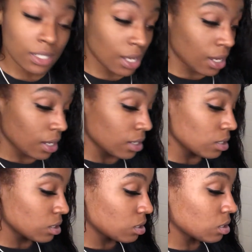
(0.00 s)
take a nice
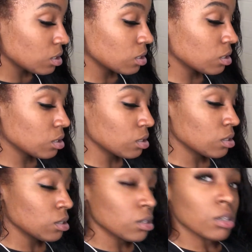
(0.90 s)
size
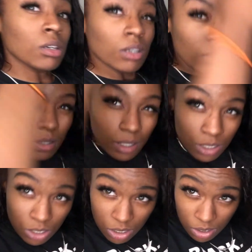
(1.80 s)

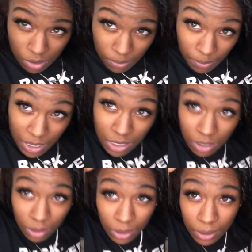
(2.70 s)
and
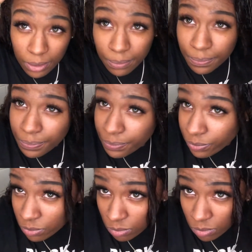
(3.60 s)
just
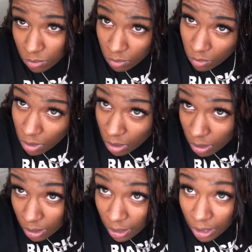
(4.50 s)
basically
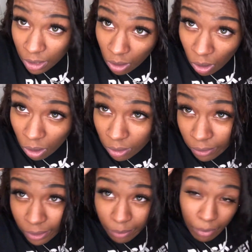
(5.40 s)
get it
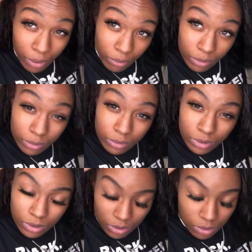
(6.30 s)
all on my
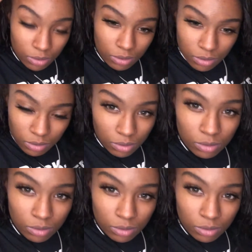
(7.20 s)
roots.